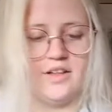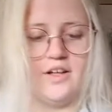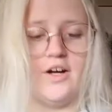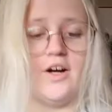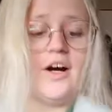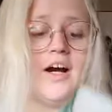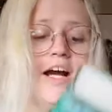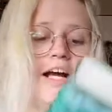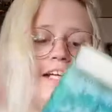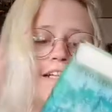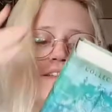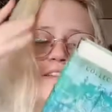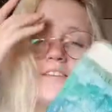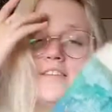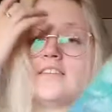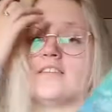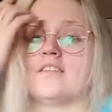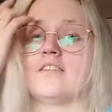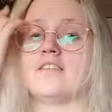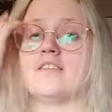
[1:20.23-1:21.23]
Alright,
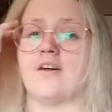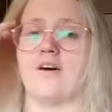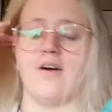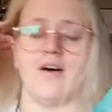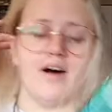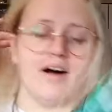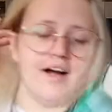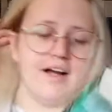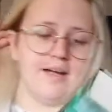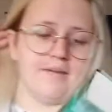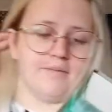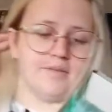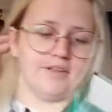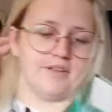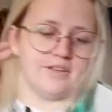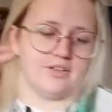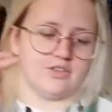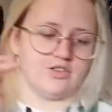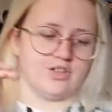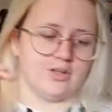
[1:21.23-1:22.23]
so I'm
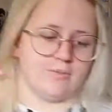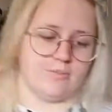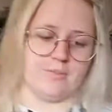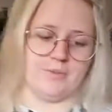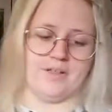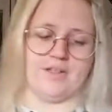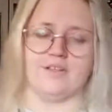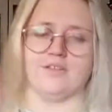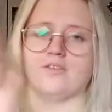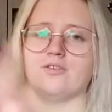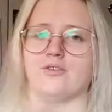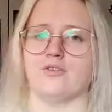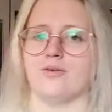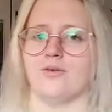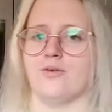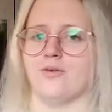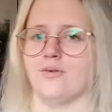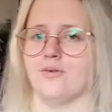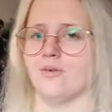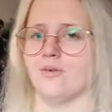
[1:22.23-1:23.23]
gonna jump into